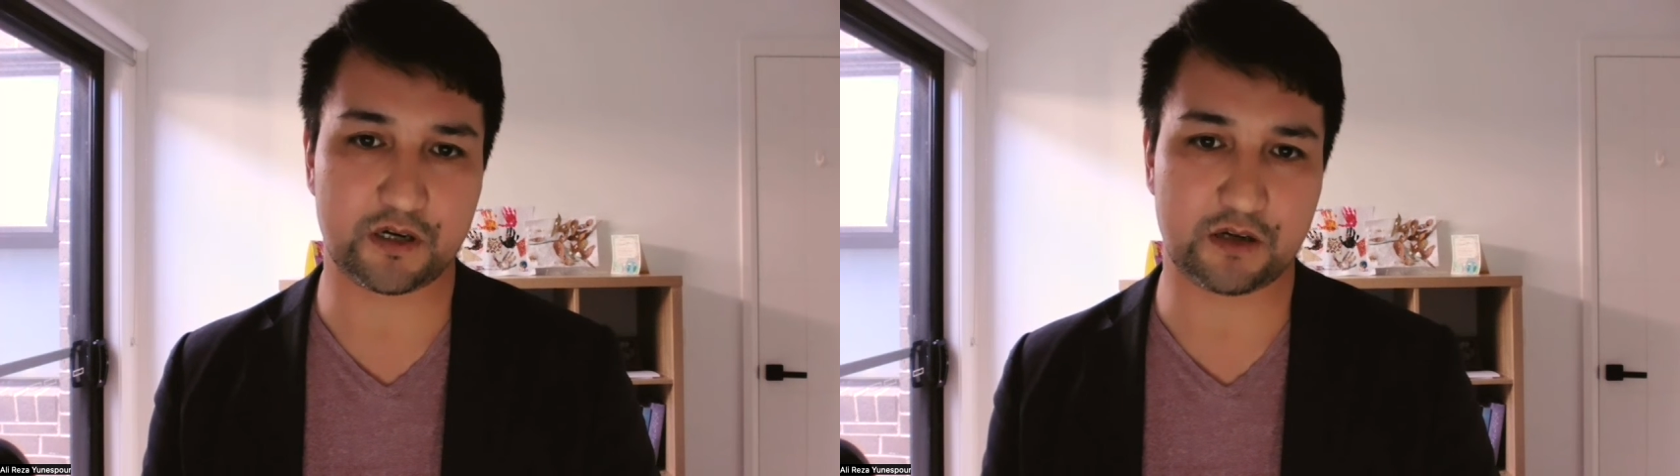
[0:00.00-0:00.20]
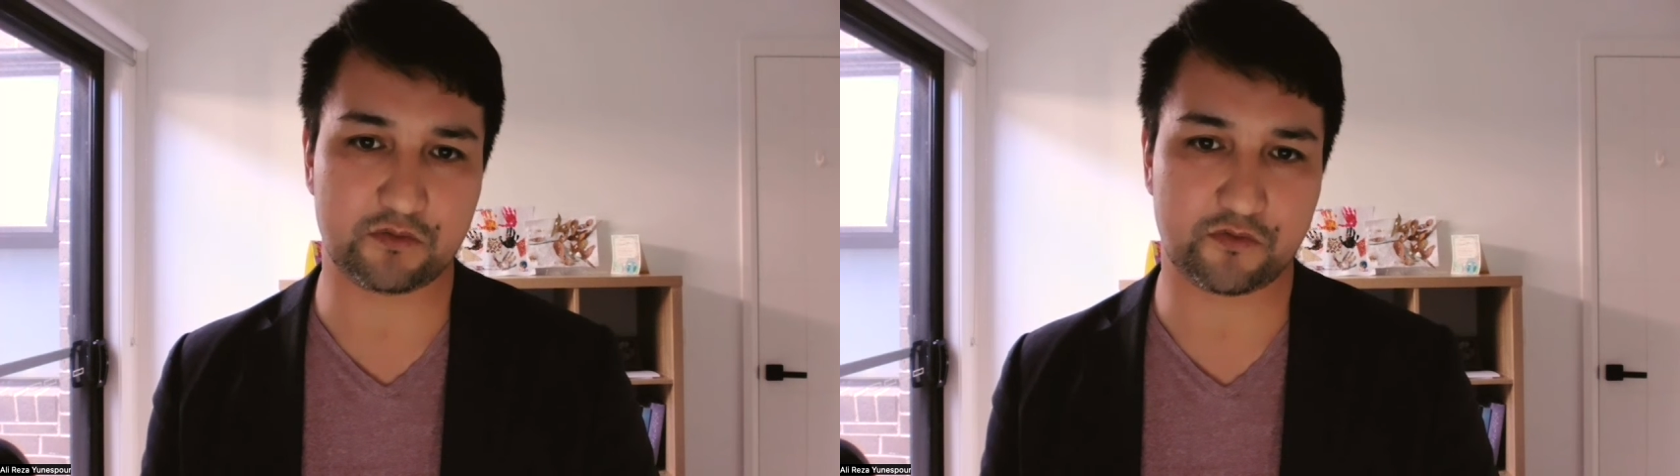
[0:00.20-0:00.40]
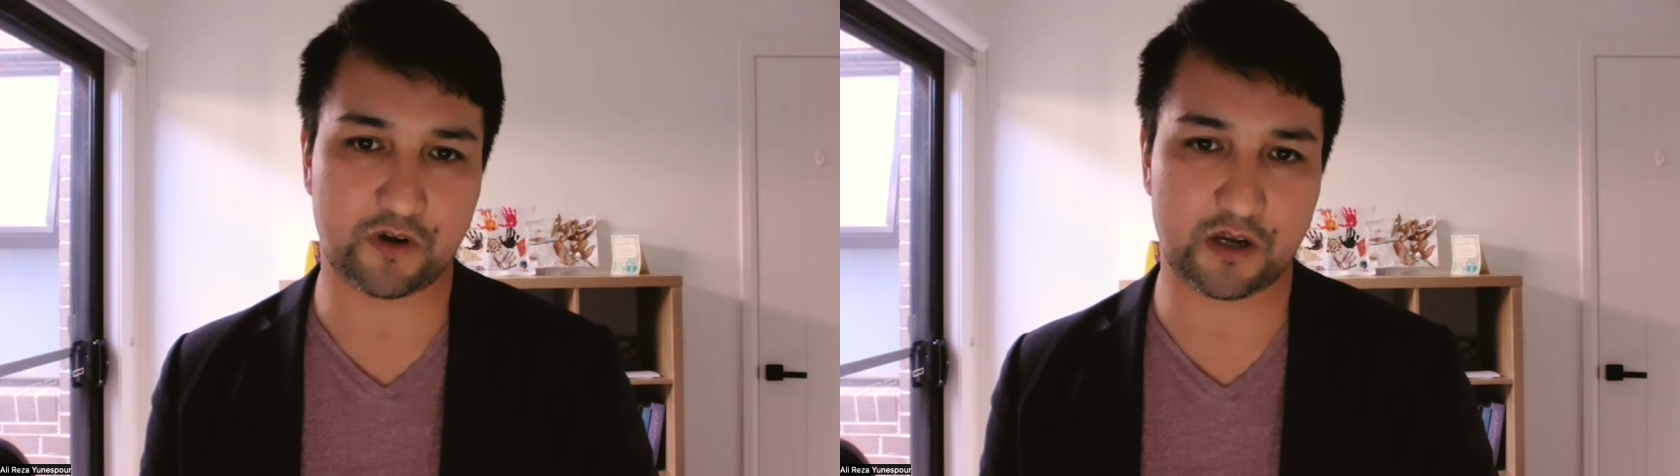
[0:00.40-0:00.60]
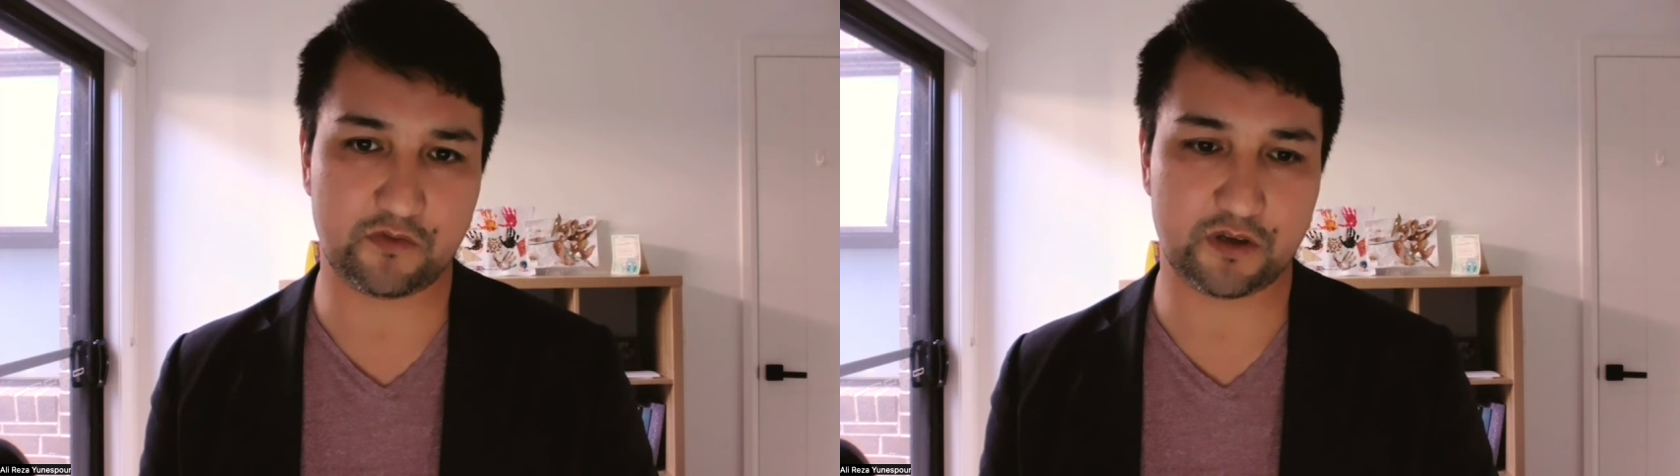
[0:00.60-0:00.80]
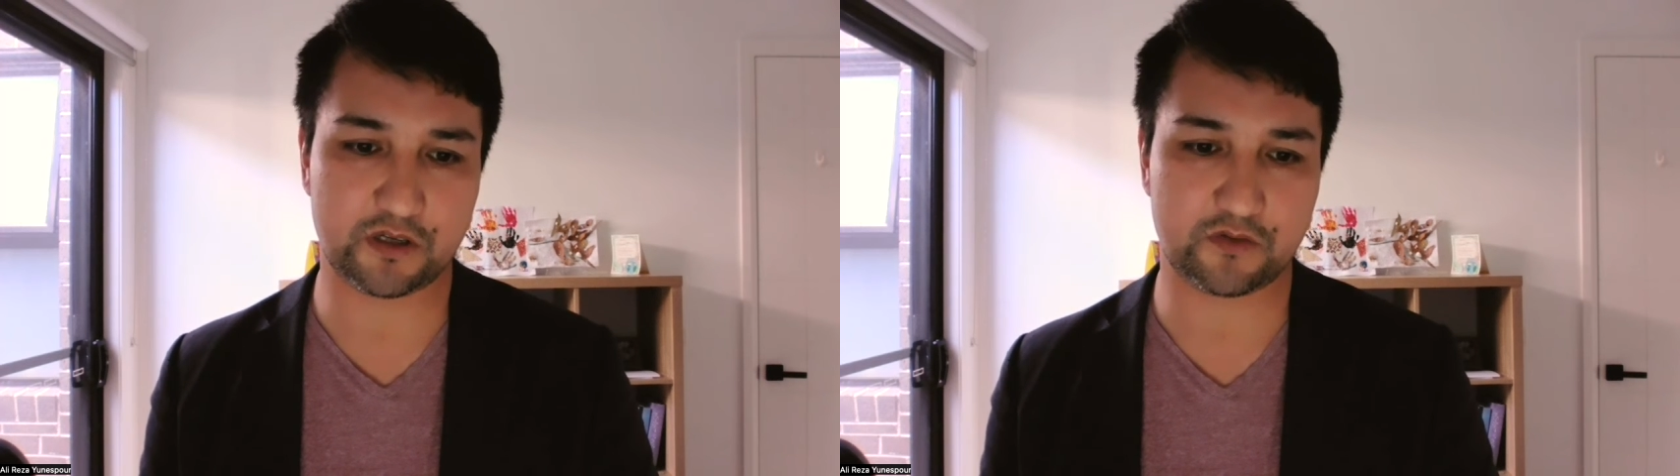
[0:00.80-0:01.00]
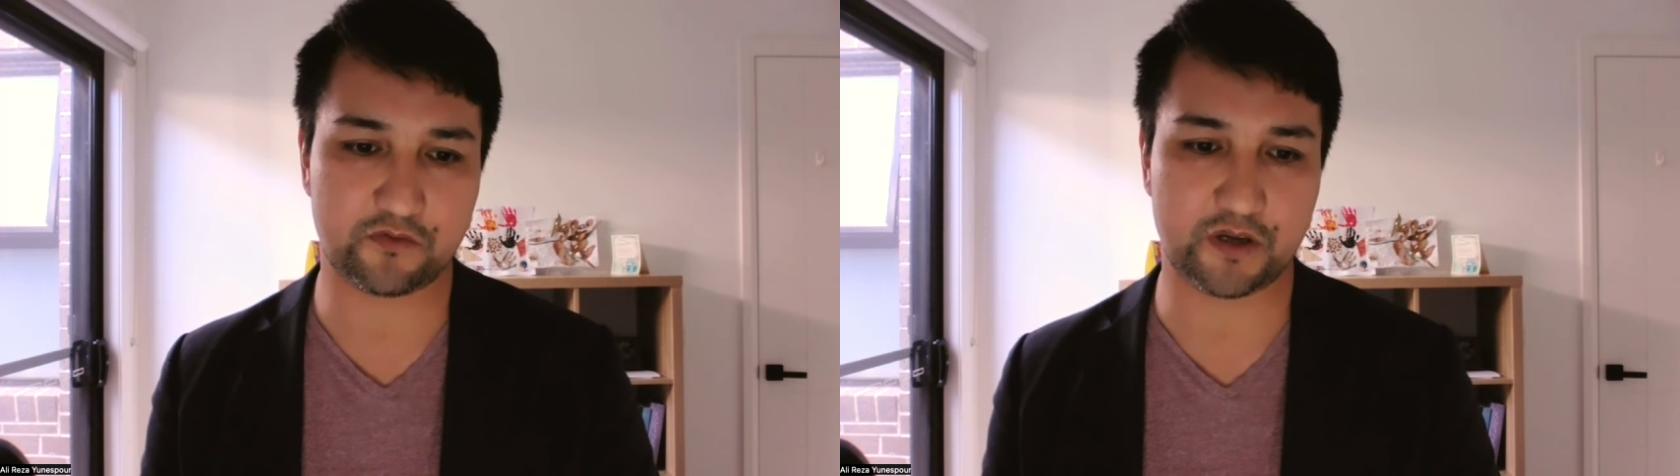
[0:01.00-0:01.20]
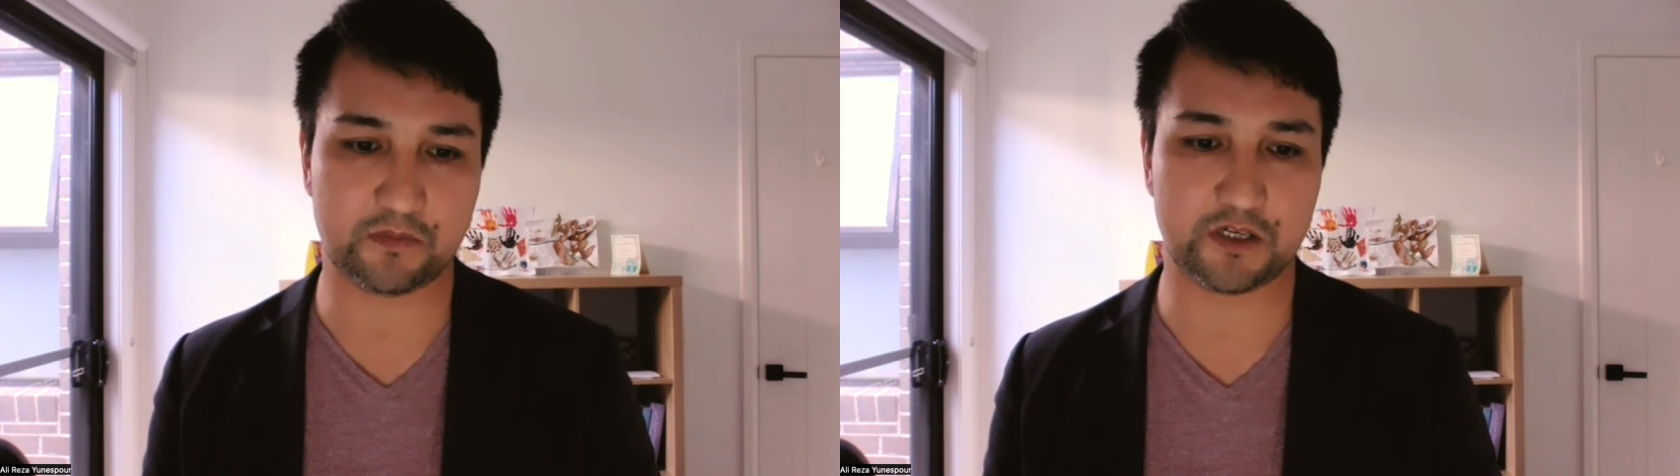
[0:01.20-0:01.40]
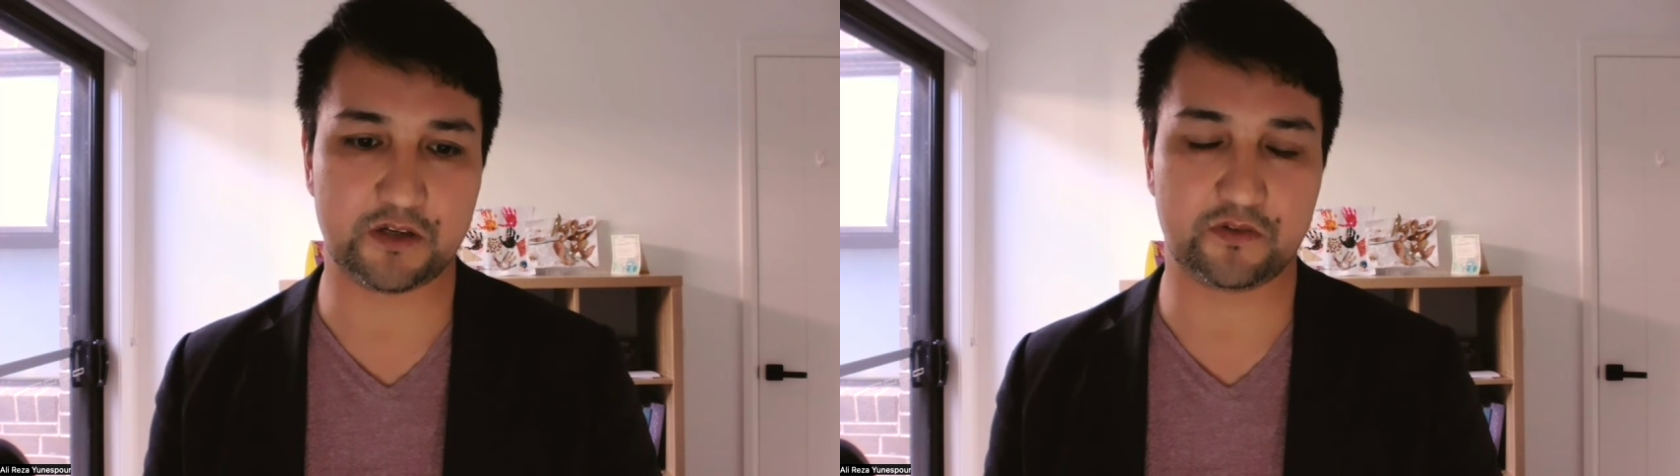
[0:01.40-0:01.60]
around 500
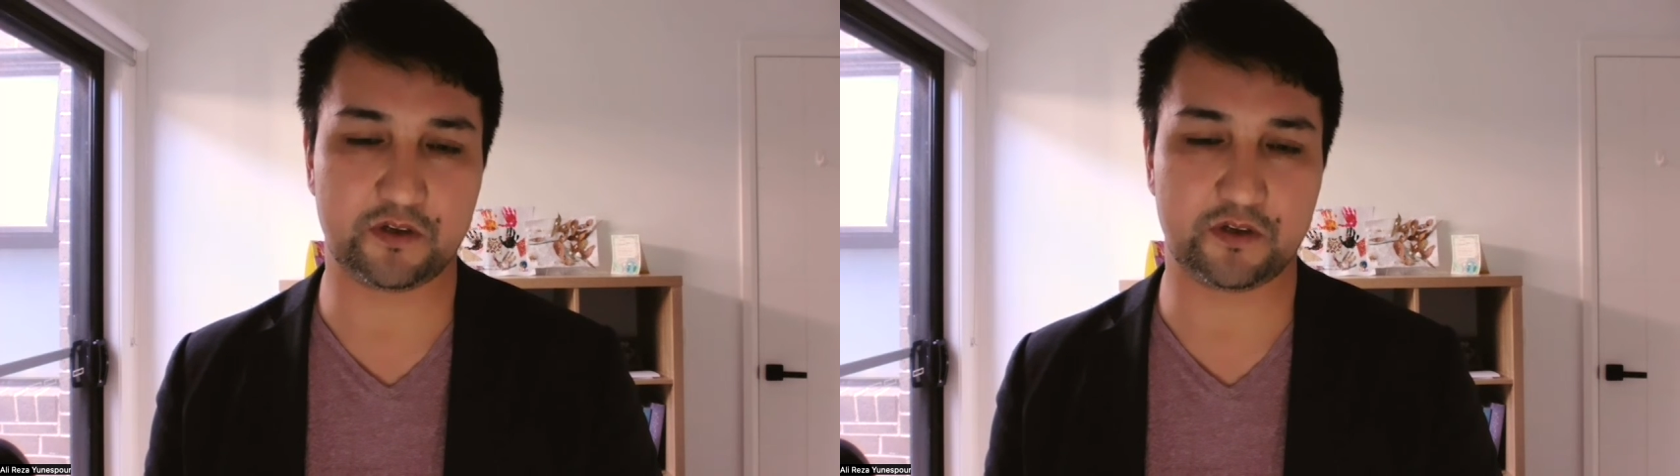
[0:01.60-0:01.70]
families